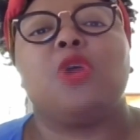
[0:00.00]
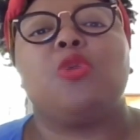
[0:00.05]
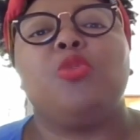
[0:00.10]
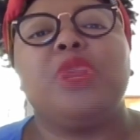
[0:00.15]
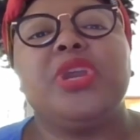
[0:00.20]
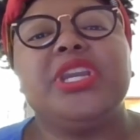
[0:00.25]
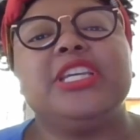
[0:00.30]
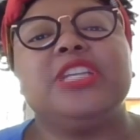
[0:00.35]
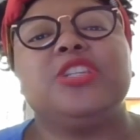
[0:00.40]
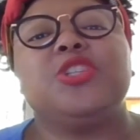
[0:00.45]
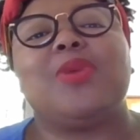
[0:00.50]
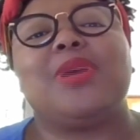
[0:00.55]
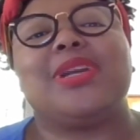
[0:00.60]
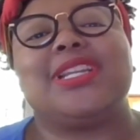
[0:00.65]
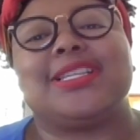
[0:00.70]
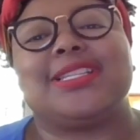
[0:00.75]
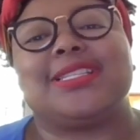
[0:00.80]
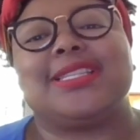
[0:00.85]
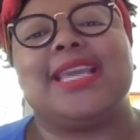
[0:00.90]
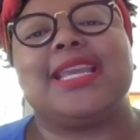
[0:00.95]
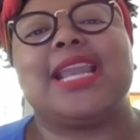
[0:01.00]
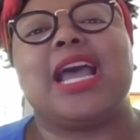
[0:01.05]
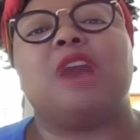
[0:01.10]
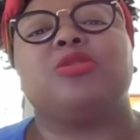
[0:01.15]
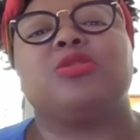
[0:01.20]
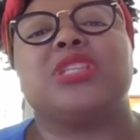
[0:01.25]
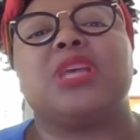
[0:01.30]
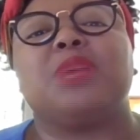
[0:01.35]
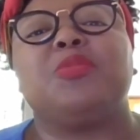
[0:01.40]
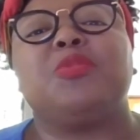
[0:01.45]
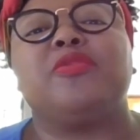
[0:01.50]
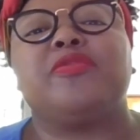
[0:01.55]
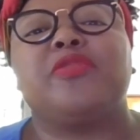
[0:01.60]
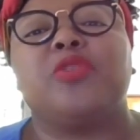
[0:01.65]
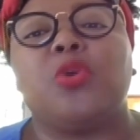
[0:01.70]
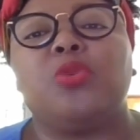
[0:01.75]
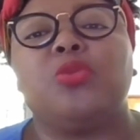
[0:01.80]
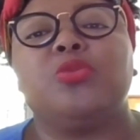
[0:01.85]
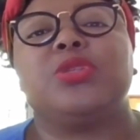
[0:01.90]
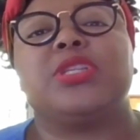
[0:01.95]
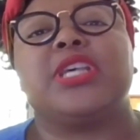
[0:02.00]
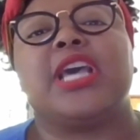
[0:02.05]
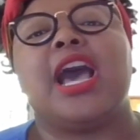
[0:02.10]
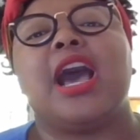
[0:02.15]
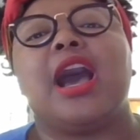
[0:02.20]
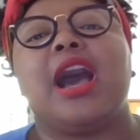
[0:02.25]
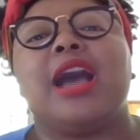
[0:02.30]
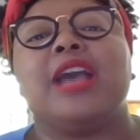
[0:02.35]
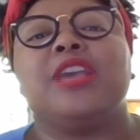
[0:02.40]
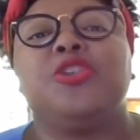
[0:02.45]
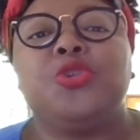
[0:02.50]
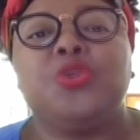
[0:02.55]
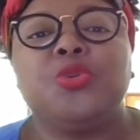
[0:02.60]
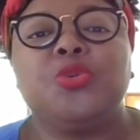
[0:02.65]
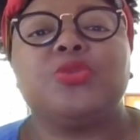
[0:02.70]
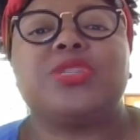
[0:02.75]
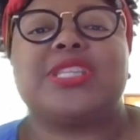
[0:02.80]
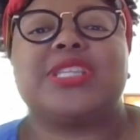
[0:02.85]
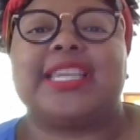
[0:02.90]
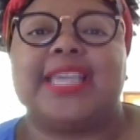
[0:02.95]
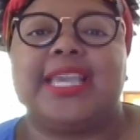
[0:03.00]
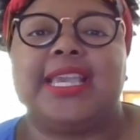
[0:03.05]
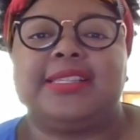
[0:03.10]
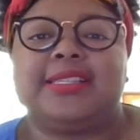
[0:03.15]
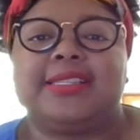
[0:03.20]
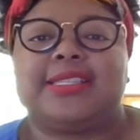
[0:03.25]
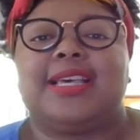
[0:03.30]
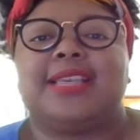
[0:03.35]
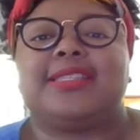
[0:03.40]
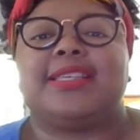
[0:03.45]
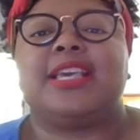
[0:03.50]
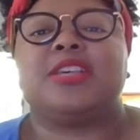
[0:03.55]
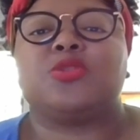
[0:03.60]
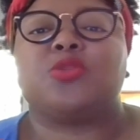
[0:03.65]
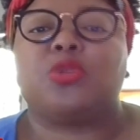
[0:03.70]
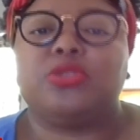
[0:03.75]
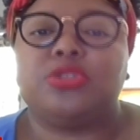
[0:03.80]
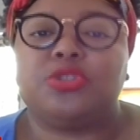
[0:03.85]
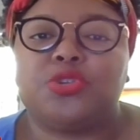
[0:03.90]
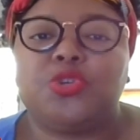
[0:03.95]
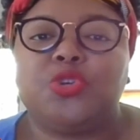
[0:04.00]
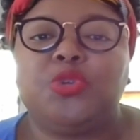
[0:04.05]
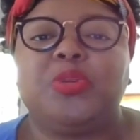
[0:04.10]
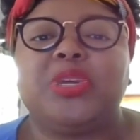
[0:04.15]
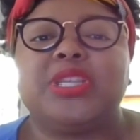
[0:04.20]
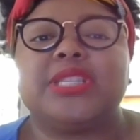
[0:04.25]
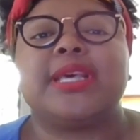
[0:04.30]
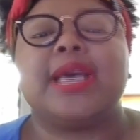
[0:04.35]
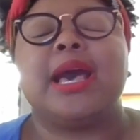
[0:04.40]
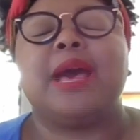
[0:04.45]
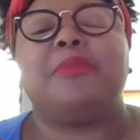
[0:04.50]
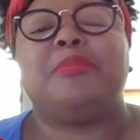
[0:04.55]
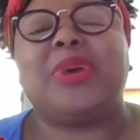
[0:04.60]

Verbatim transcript: We need to understand how some of those are used against us as consumers.